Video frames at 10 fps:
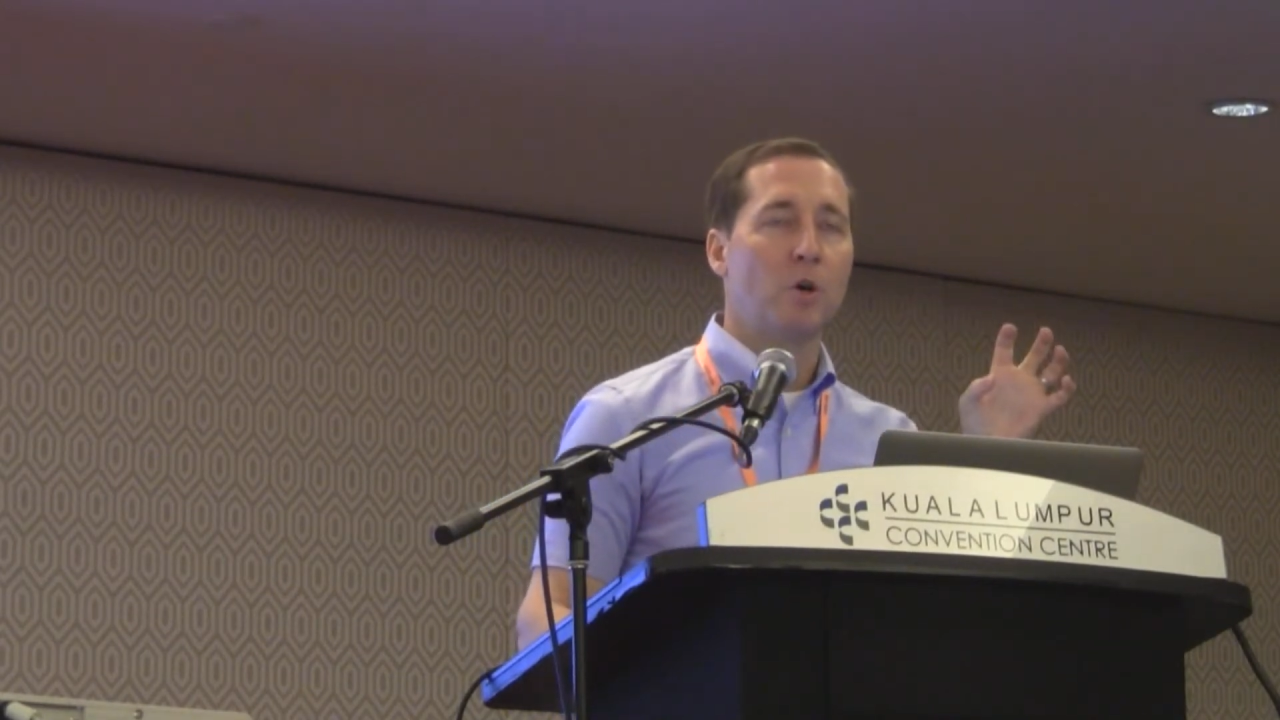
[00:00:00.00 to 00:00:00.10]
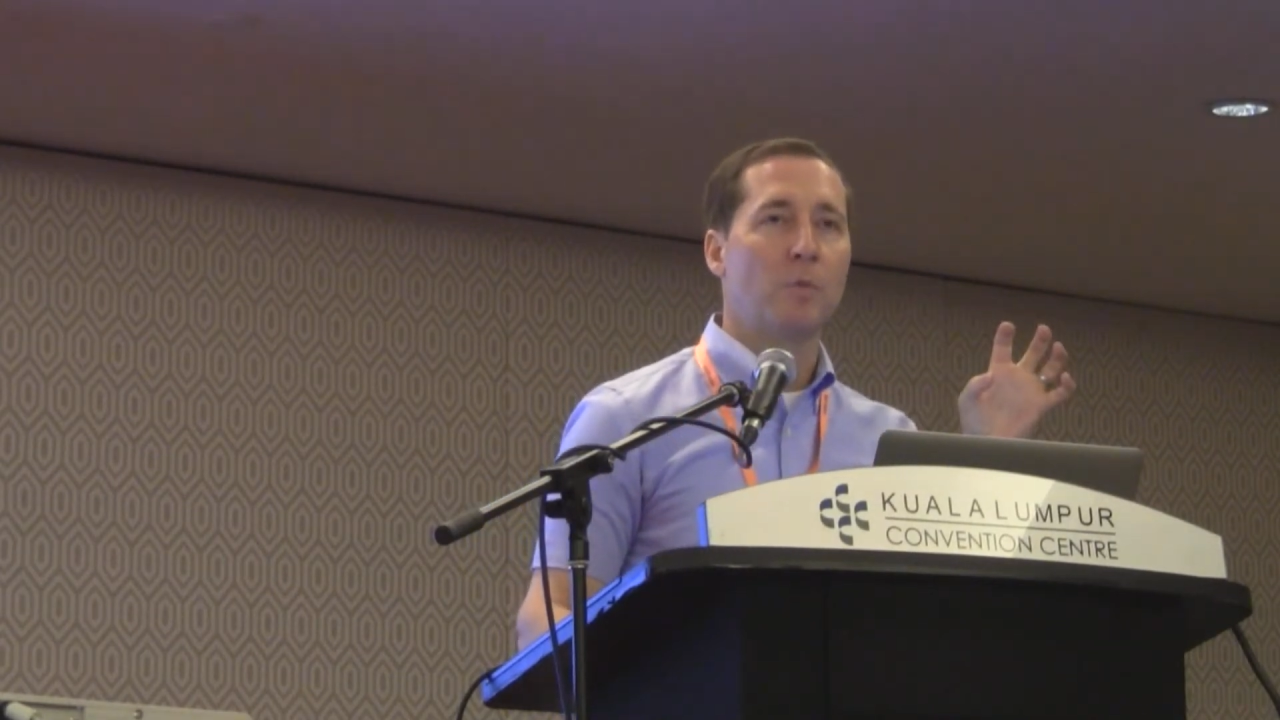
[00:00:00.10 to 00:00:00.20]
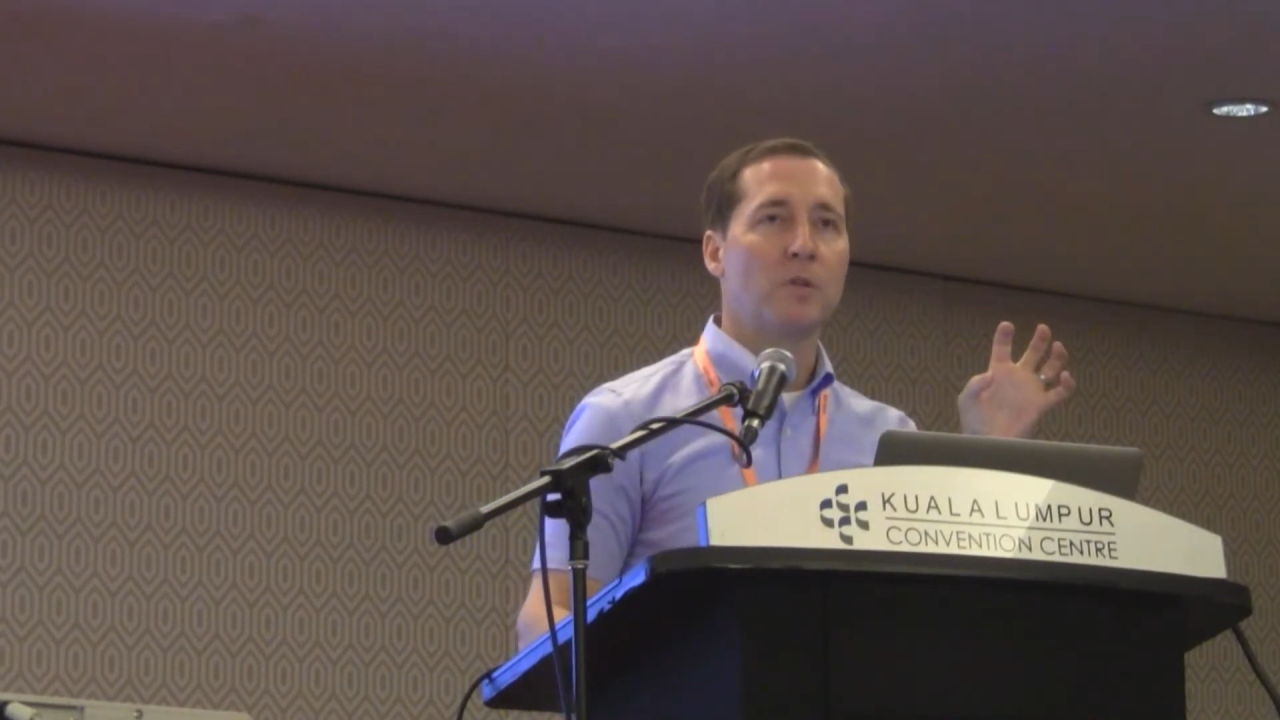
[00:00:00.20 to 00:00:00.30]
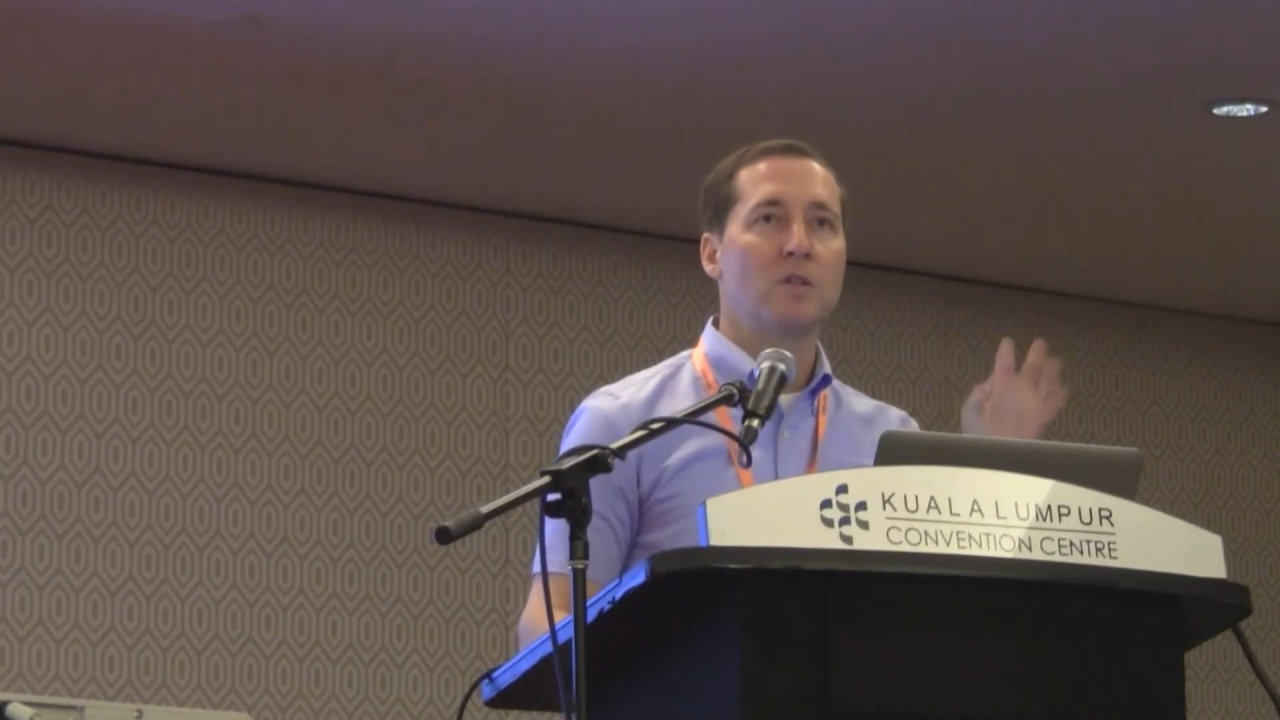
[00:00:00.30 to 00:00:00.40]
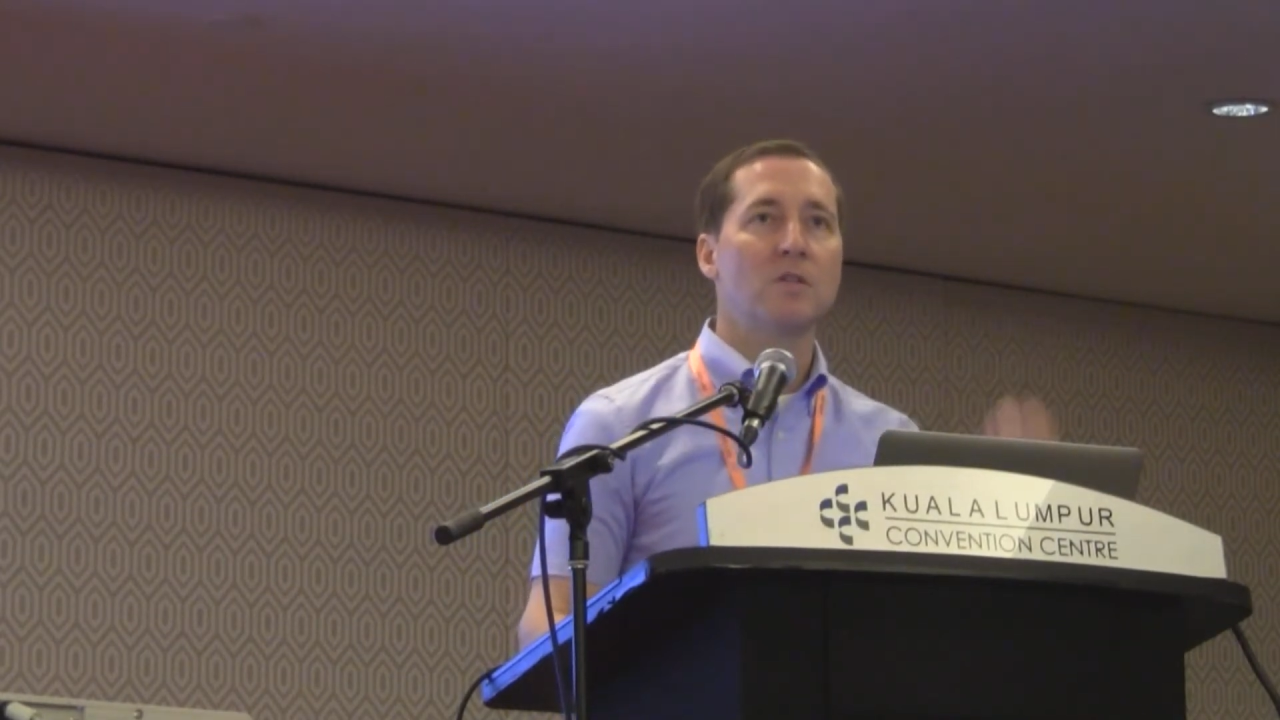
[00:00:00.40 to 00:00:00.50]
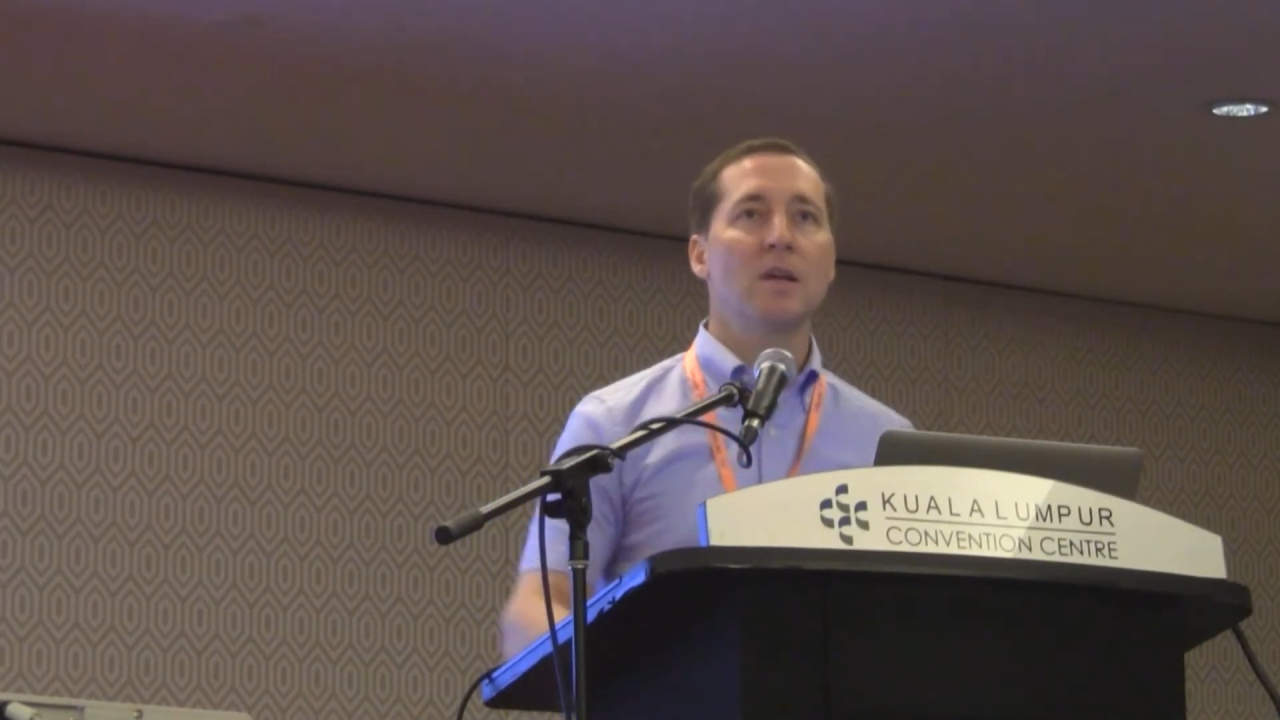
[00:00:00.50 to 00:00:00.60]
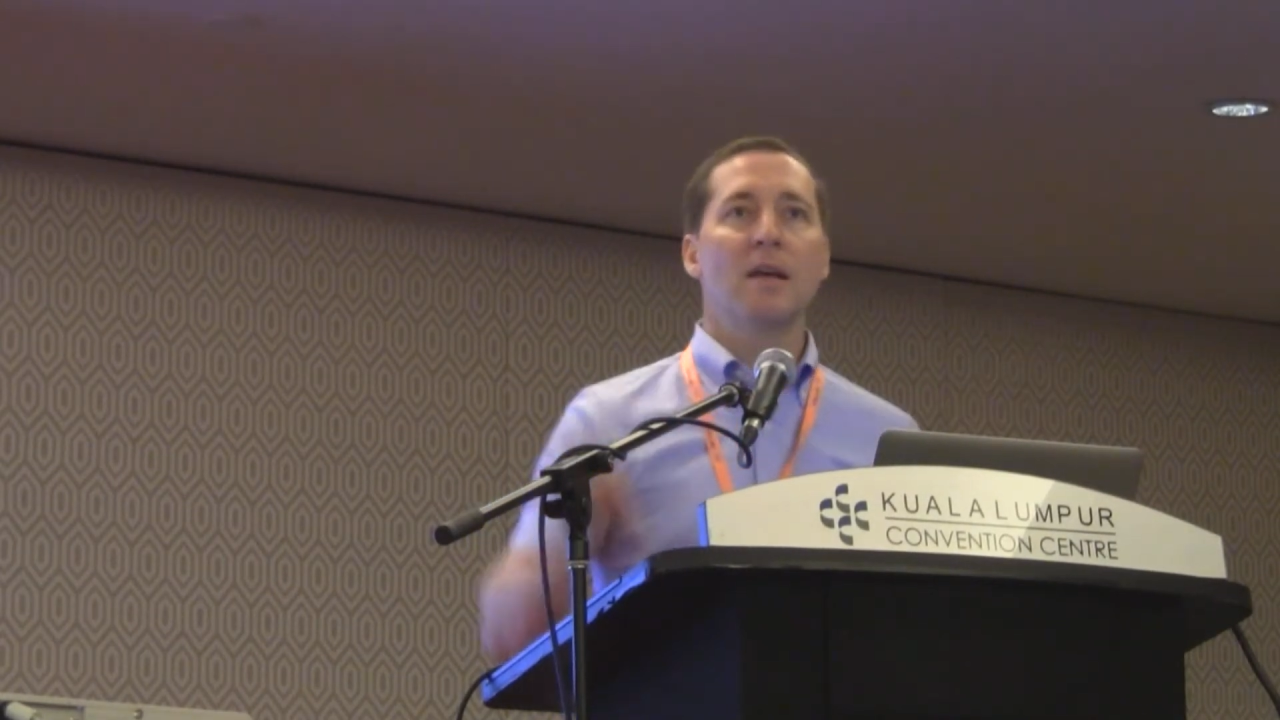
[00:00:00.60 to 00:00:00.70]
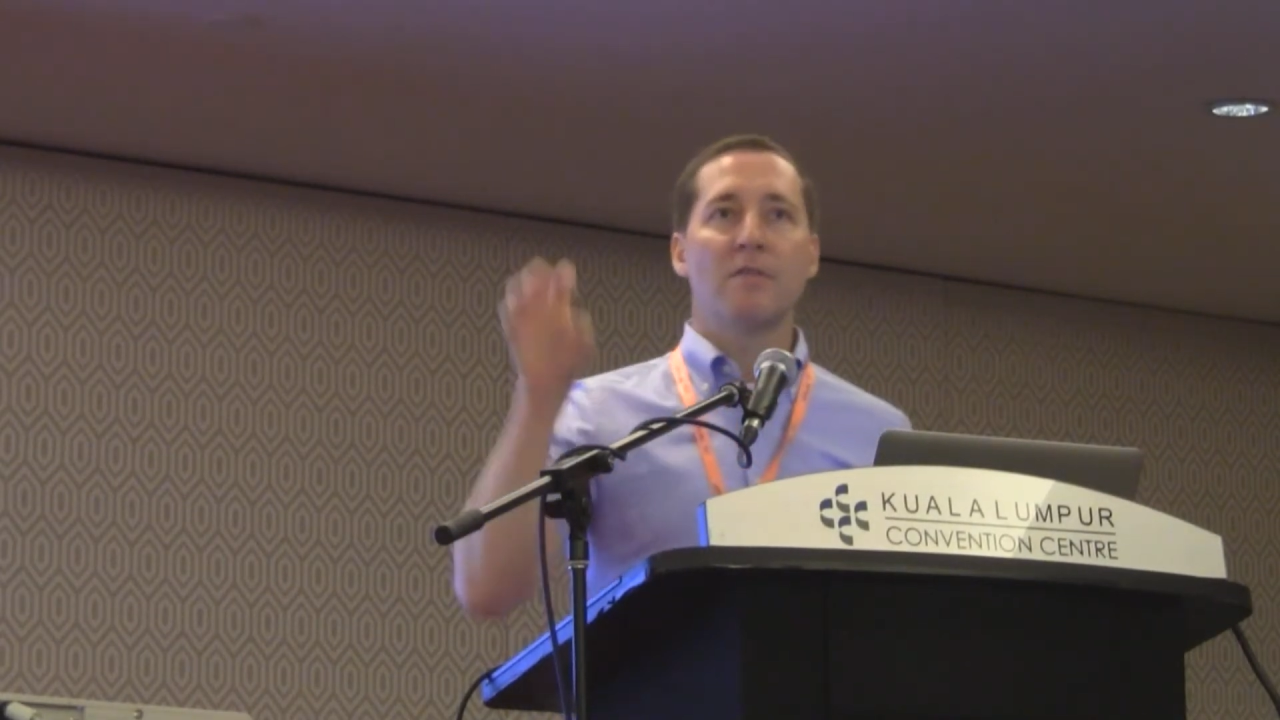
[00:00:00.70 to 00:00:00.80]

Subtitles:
purposes,